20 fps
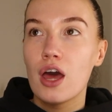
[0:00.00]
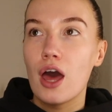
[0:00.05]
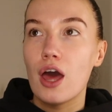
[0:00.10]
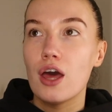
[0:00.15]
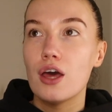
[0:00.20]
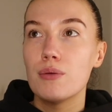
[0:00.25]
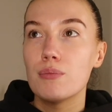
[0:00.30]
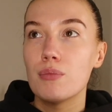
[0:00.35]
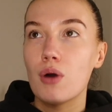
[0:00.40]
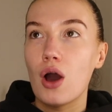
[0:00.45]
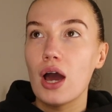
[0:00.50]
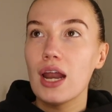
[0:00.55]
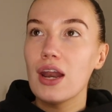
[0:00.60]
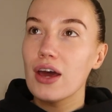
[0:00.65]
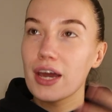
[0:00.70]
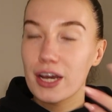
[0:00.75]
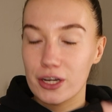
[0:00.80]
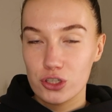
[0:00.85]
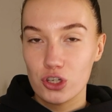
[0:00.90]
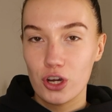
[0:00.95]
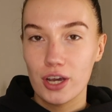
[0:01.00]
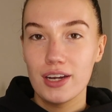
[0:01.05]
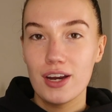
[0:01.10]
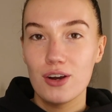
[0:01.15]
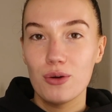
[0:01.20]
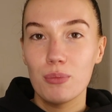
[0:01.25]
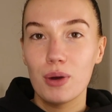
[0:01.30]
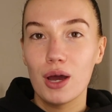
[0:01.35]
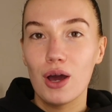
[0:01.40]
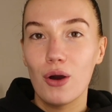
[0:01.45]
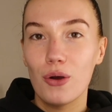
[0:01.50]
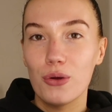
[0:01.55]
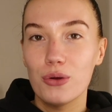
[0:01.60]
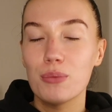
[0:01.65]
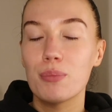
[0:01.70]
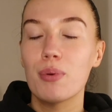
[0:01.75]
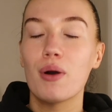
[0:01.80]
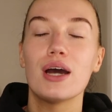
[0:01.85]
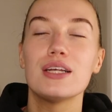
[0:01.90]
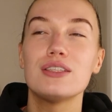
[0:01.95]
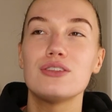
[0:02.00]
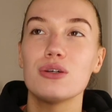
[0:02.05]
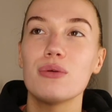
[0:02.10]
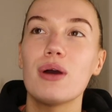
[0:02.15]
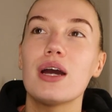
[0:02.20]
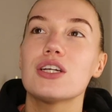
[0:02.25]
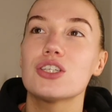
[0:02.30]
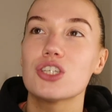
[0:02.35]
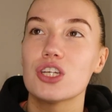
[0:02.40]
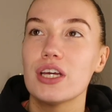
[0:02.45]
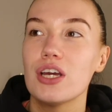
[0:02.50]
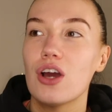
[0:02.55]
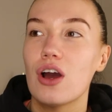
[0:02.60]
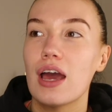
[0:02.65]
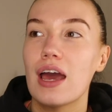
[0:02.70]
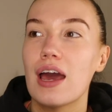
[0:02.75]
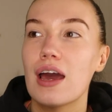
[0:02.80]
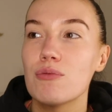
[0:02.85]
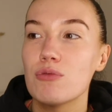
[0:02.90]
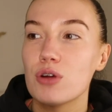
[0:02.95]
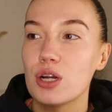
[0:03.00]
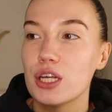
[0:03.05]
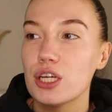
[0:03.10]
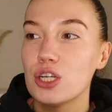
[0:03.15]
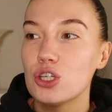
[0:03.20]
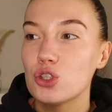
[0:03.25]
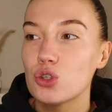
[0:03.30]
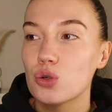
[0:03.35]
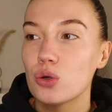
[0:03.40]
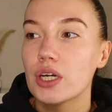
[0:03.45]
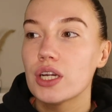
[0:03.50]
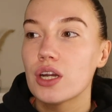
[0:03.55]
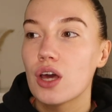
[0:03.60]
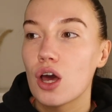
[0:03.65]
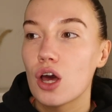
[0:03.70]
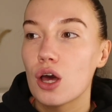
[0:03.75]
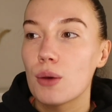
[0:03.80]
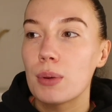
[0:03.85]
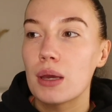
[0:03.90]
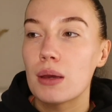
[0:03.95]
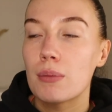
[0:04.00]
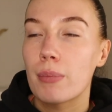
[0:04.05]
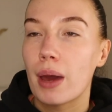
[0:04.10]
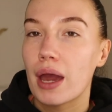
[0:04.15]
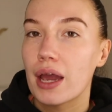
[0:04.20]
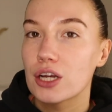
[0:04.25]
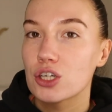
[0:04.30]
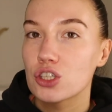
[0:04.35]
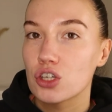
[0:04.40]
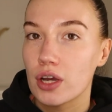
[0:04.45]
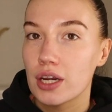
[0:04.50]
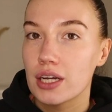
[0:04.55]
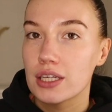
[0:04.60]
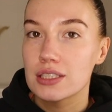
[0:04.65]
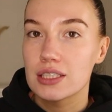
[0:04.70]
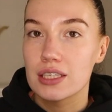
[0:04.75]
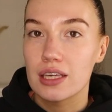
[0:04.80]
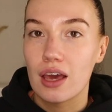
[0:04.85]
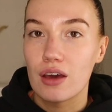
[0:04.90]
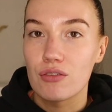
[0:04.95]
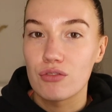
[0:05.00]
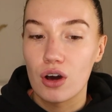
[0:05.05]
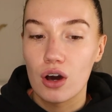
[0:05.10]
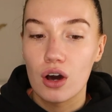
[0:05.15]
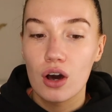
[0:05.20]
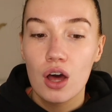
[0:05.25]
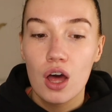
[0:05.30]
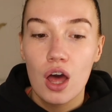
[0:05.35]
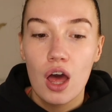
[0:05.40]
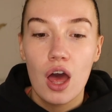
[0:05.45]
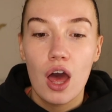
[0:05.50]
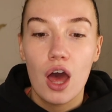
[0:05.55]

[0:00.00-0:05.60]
I like training on my own, but I am really enjoying her being back and training together.